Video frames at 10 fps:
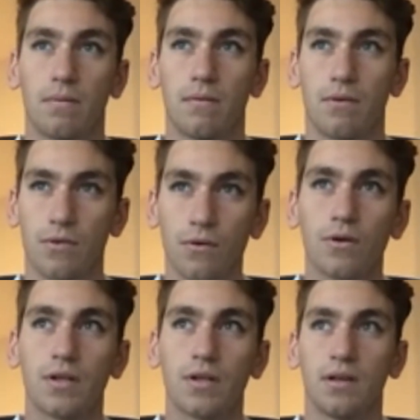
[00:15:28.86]

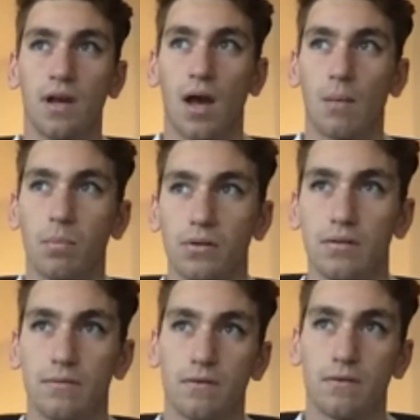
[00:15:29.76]
30, I believe,
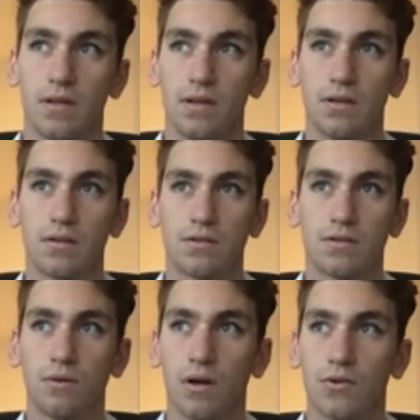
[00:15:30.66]
for the
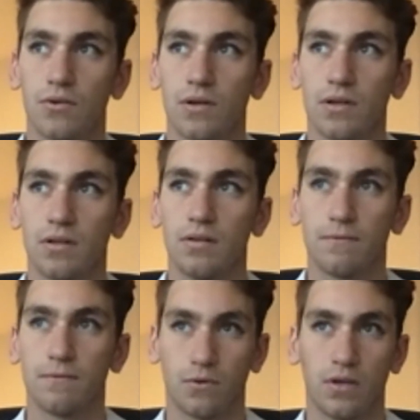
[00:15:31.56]
200
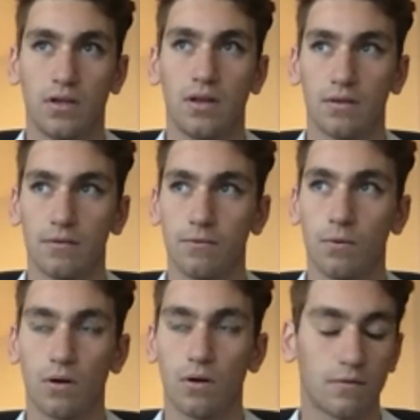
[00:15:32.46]
free and the
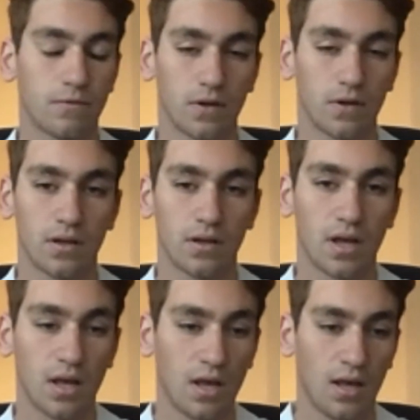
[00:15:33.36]
400 free.
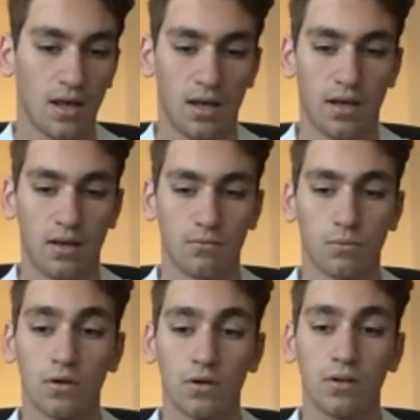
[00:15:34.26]
And
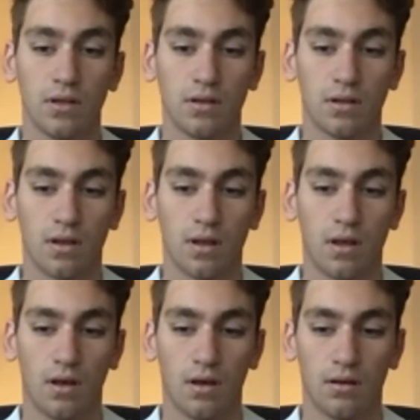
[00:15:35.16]
really,
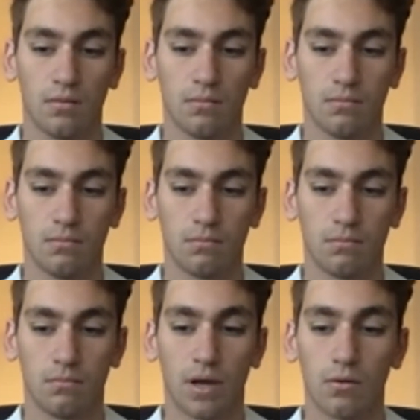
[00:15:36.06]

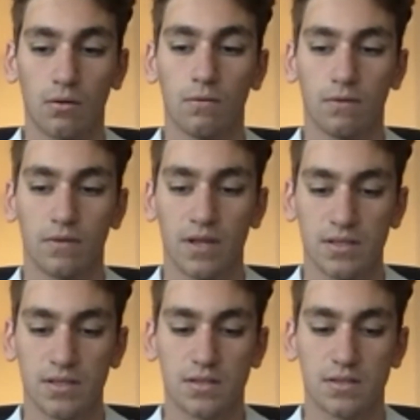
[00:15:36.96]
my goal for
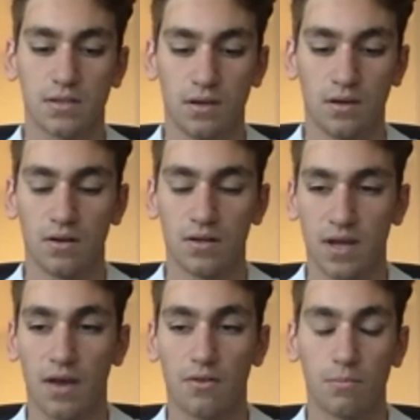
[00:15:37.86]
this year is to
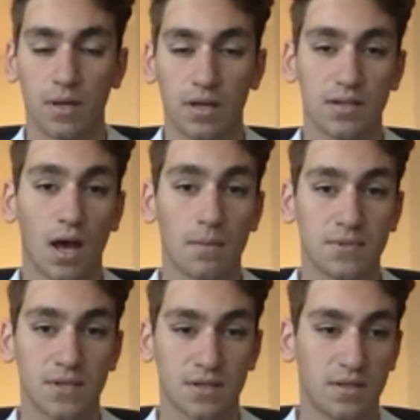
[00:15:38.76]
either be top
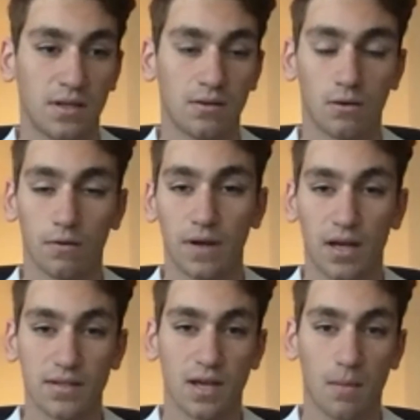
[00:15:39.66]
16 or if
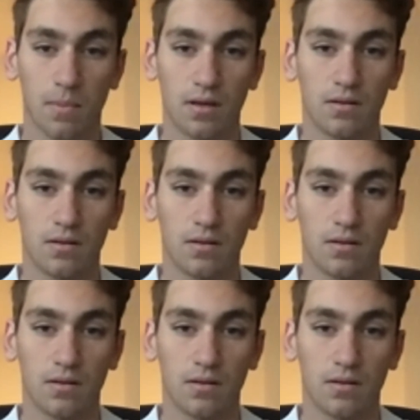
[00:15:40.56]
not top 8.